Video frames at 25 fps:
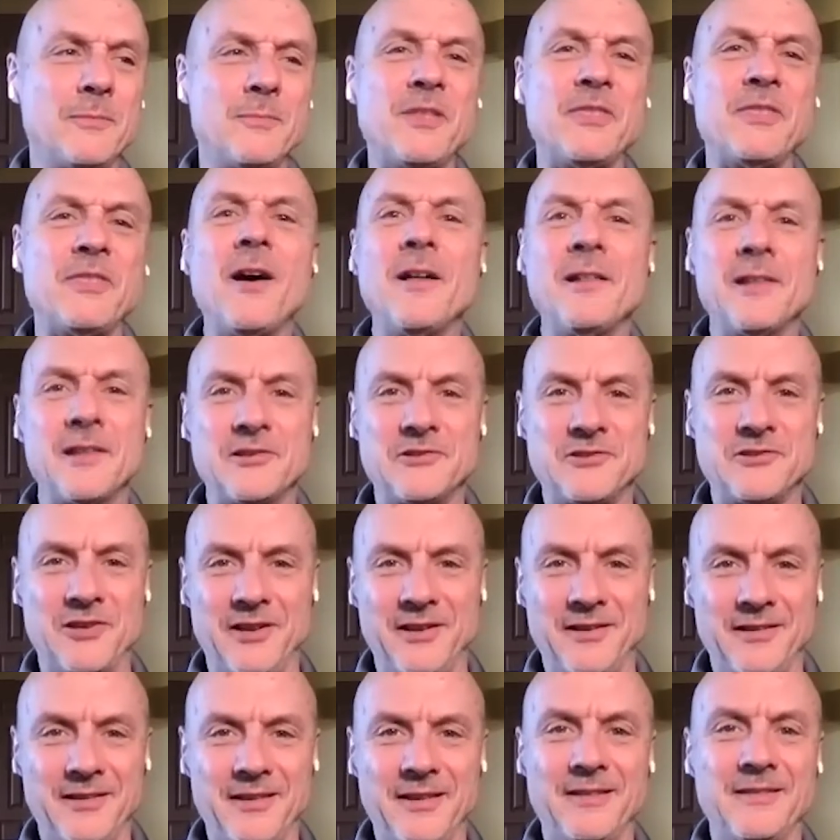
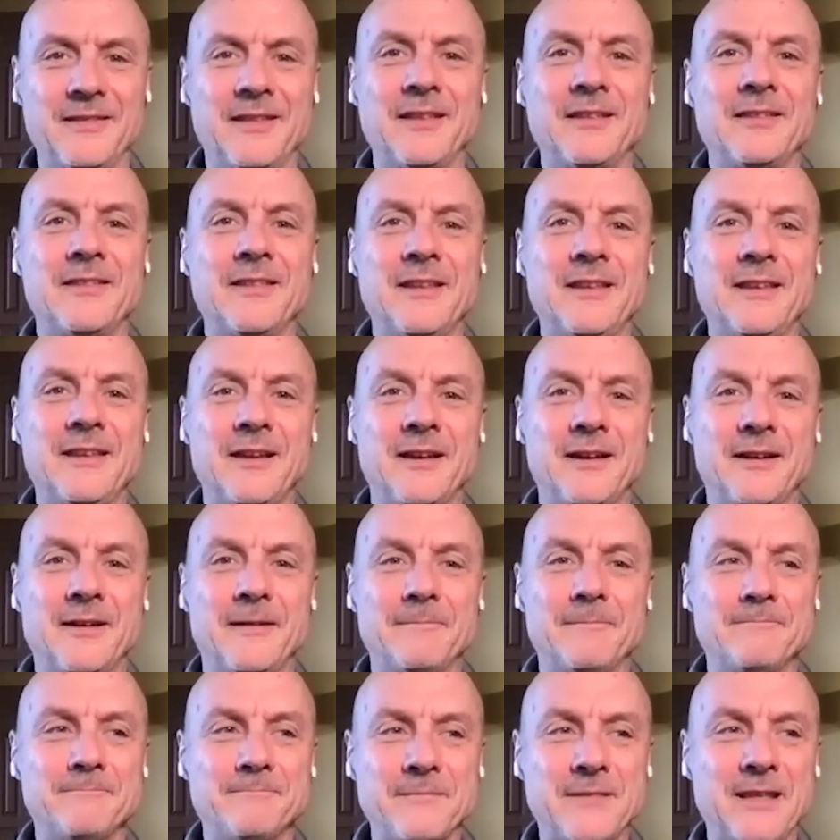mythology,
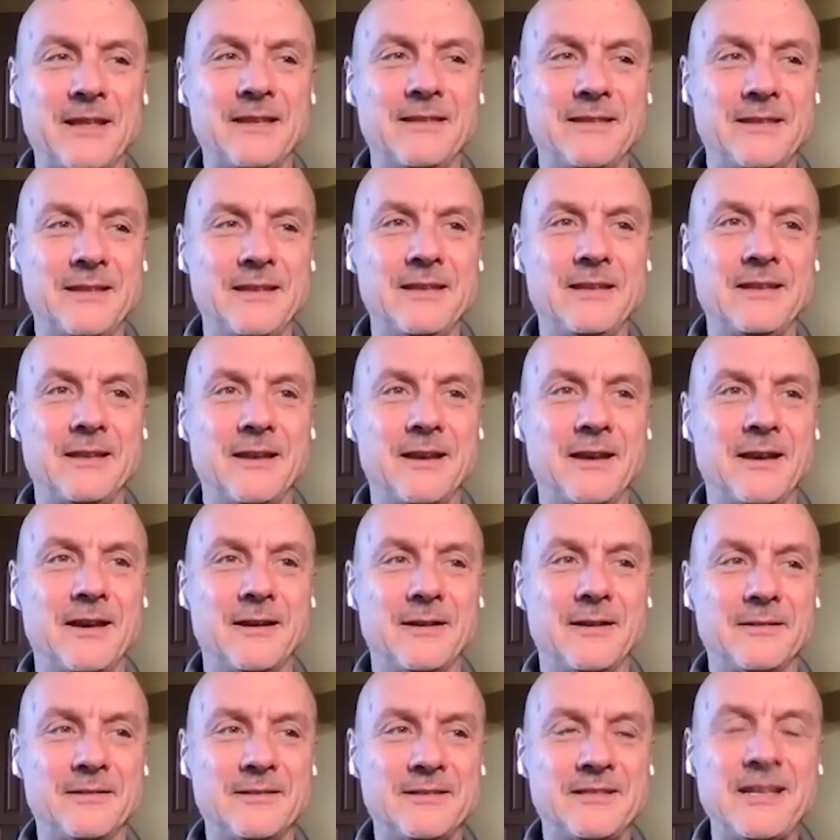the
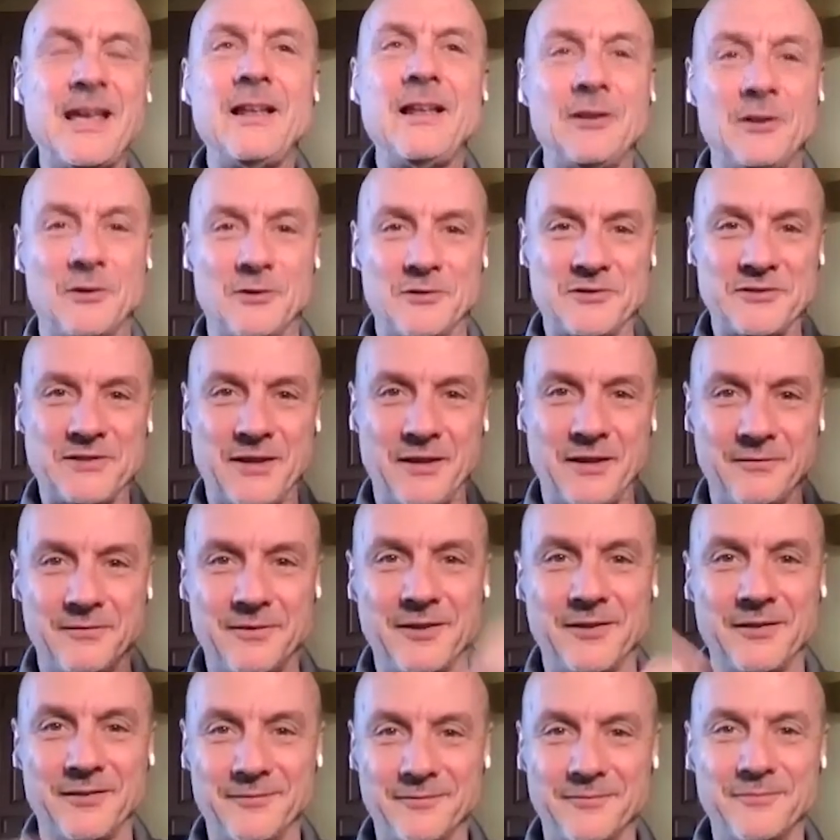telos of
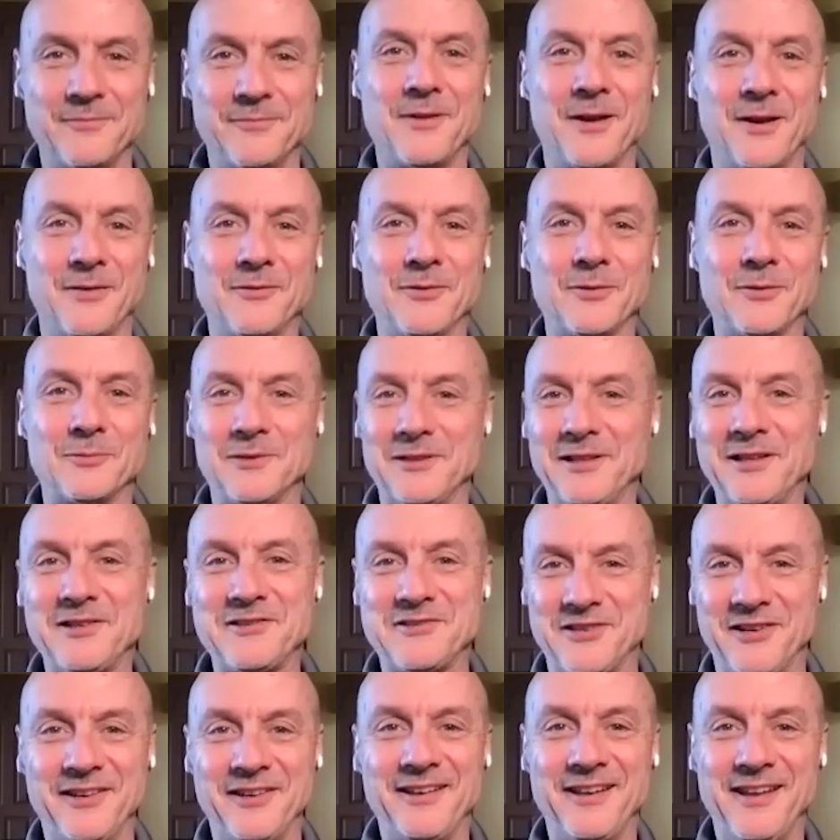the
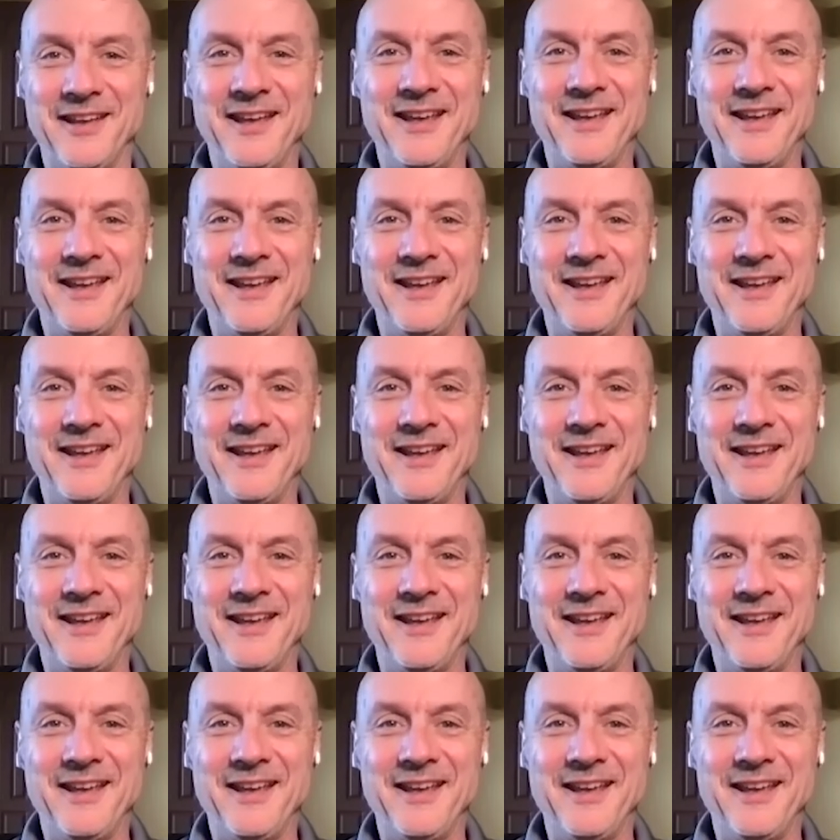religion.